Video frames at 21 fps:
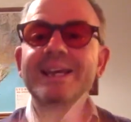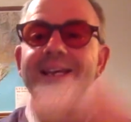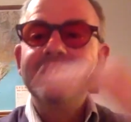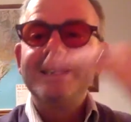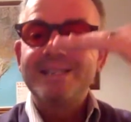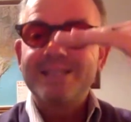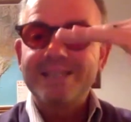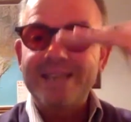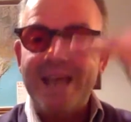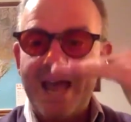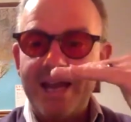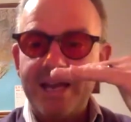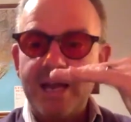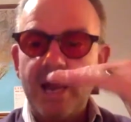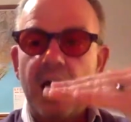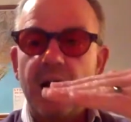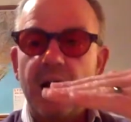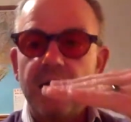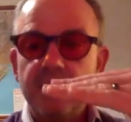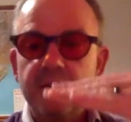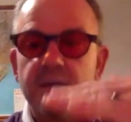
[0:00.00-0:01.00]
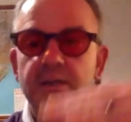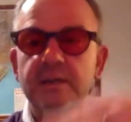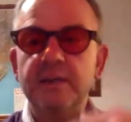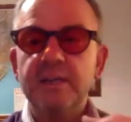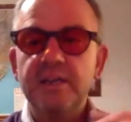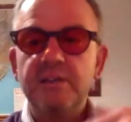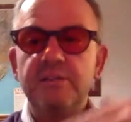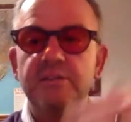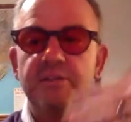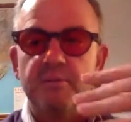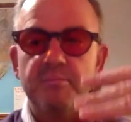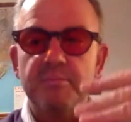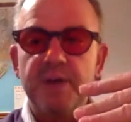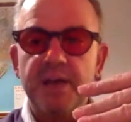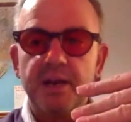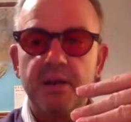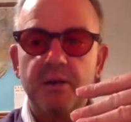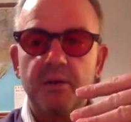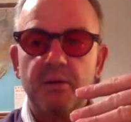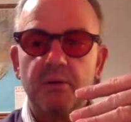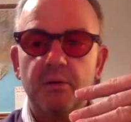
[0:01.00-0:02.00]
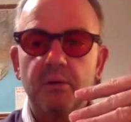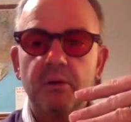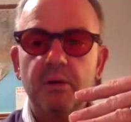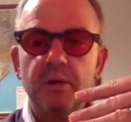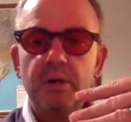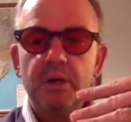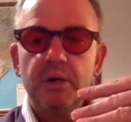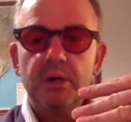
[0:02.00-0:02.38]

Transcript: sat underneath the medical